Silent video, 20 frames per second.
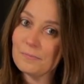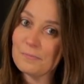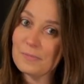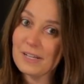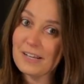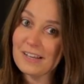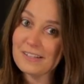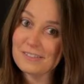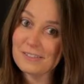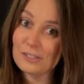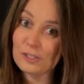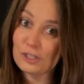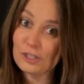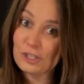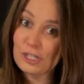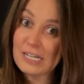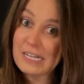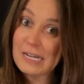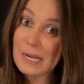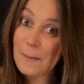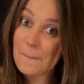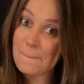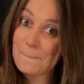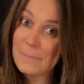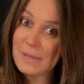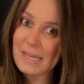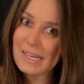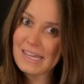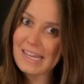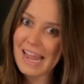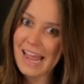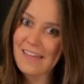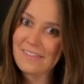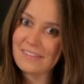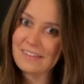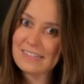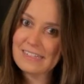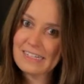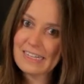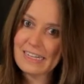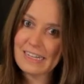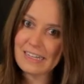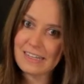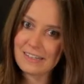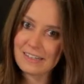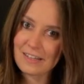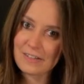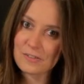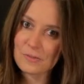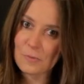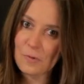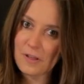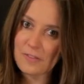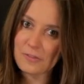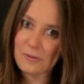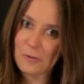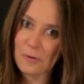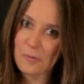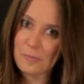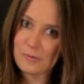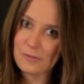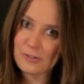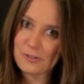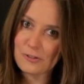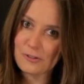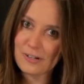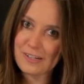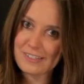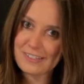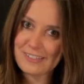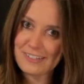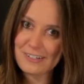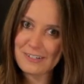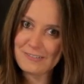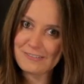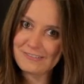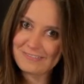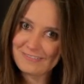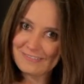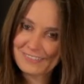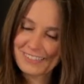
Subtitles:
because the G, B, and the D, guess what? They're open strings here.